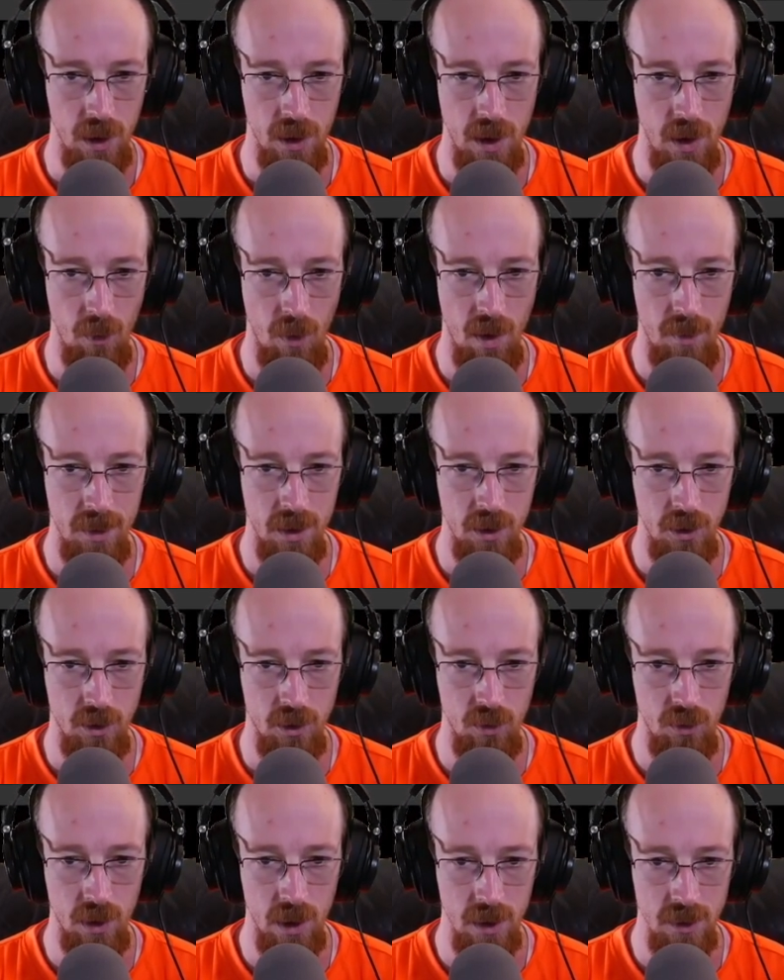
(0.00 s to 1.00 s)
And they want me to
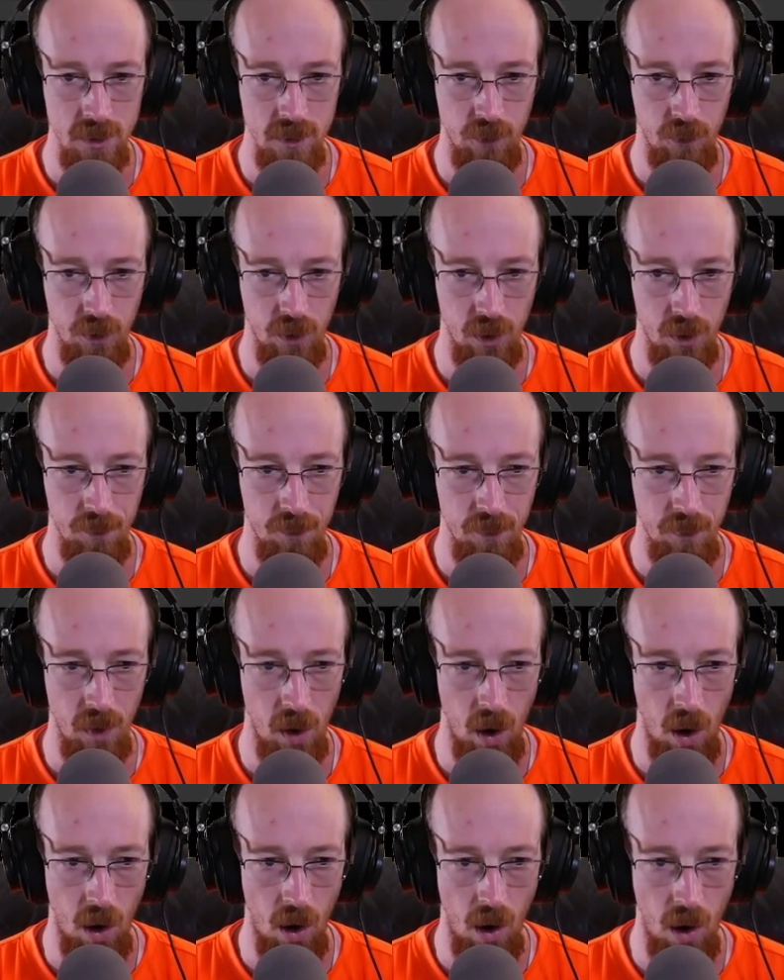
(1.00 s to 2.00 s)
do this for
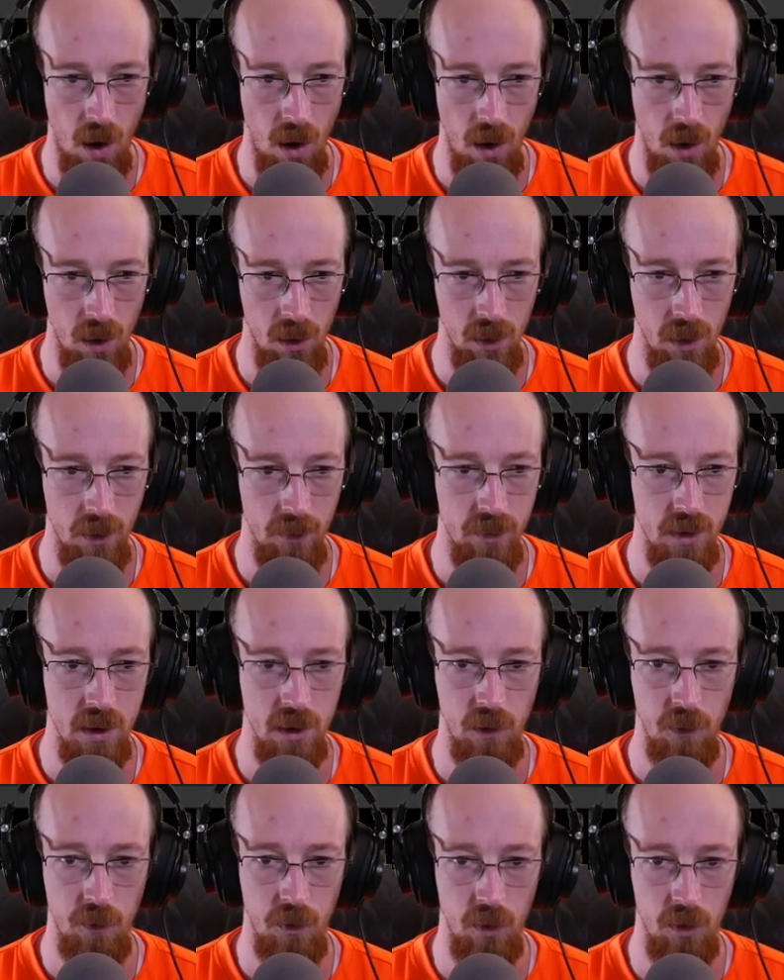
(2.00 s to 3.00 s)
all of
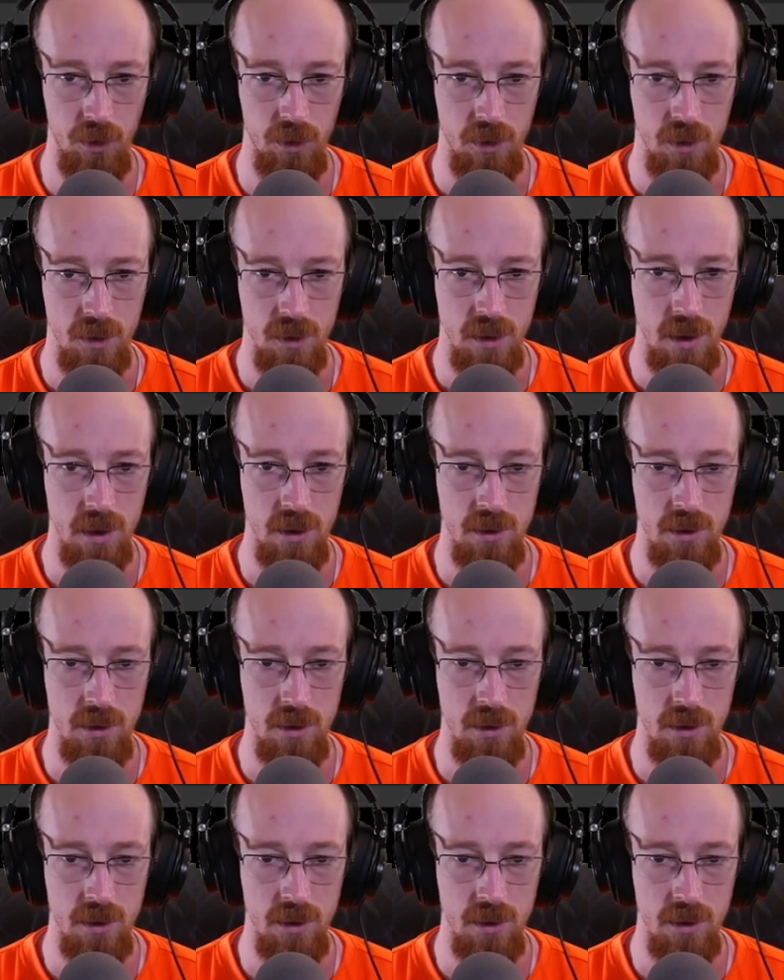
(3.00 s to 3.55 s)
these folders.